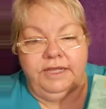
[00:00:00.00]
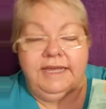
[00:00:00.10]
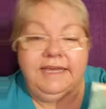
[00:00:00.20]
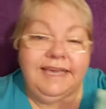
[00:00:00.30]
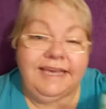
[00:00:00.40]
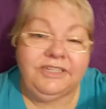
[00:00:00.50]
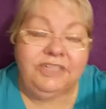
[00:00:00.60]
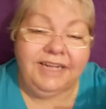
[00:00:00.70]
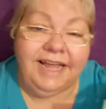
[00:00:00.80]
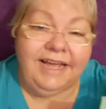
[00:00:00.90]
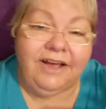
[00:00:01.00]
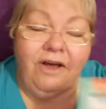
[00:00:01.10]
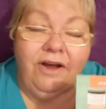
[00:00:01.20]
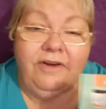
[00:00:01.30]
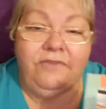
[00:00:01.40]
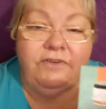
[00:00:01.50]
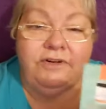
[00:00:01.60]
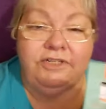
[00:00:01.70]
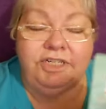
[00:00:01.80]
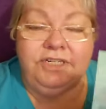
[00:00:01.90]
in case you like a hard
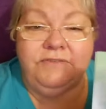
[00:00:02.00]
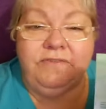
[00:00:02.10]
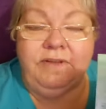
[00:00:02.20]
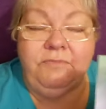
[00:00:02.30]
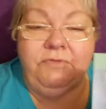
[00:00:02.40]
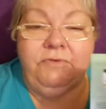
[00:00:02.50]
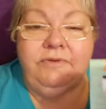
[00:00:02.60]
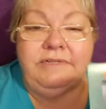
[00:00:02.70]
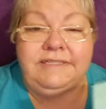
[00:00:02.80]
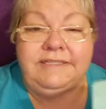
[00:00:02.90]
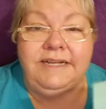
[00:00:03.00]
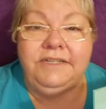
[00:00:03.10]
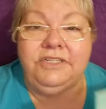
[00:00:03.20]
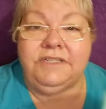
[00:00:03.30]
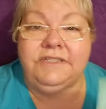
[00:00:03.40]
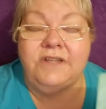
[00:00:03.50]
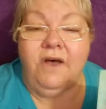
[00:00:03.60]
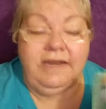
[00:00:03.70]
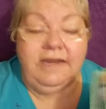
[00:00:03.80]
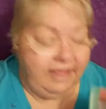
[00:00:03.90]
version to flip through instead of just
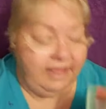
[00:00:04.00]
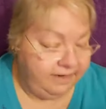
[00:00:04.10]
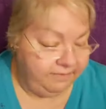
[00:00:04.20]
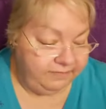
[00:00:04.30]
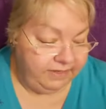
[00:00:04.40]
online